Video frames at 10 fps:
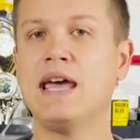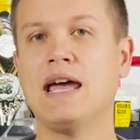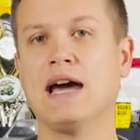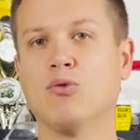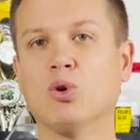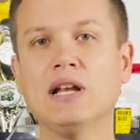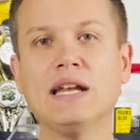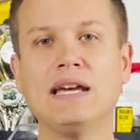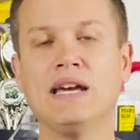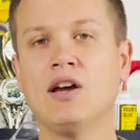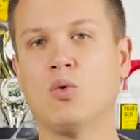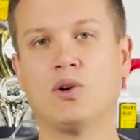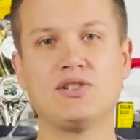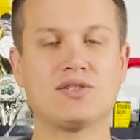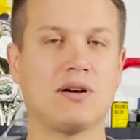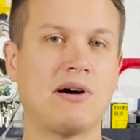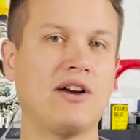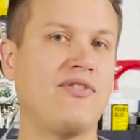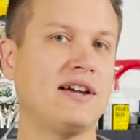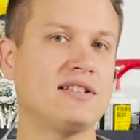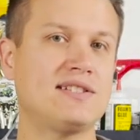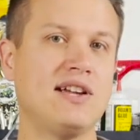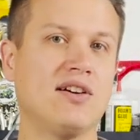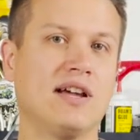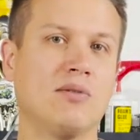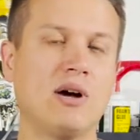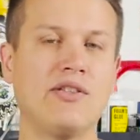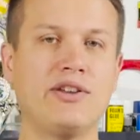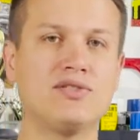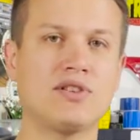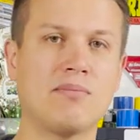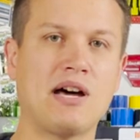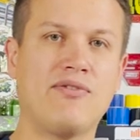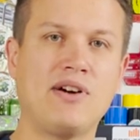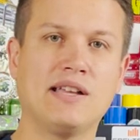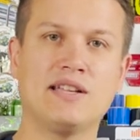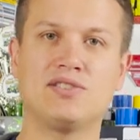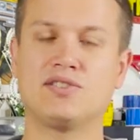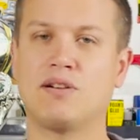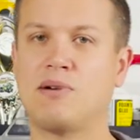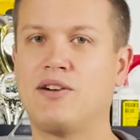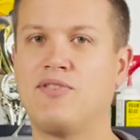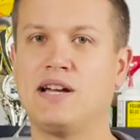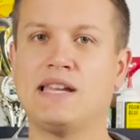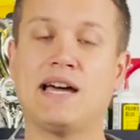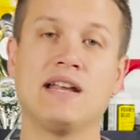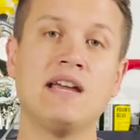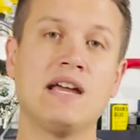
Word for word: And really, once you start modifying the steering, well, then you start modifying this, you start modifying that.